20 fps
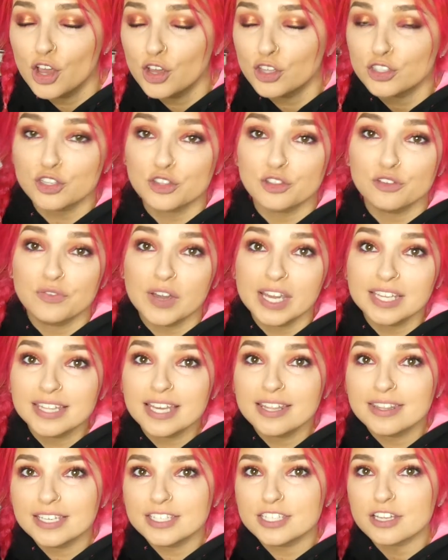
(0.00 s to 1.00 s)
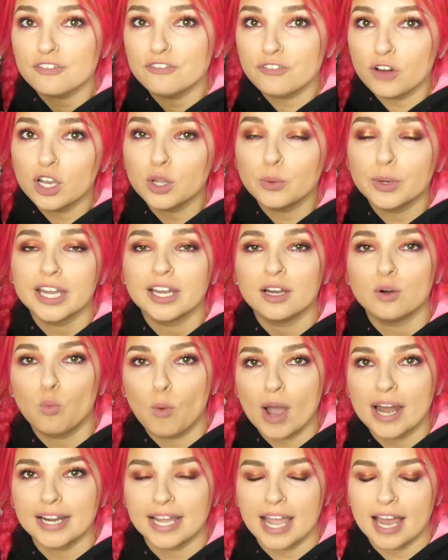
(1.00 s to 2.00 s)
So the fact that these are following
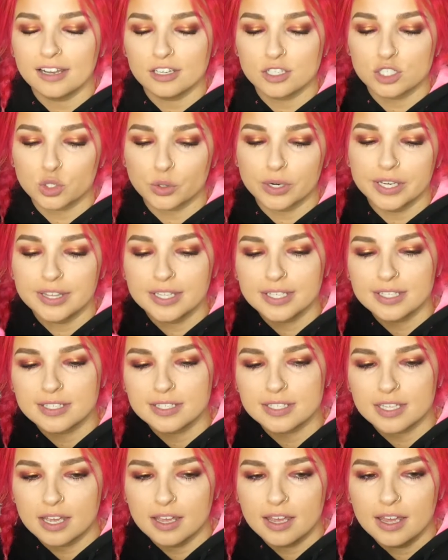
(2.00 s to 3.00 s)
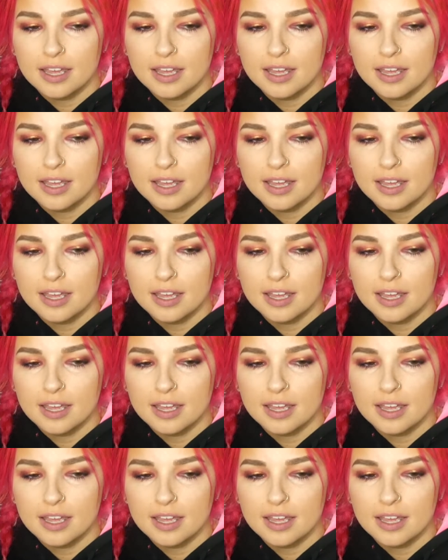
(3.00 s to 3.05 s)
one color story, this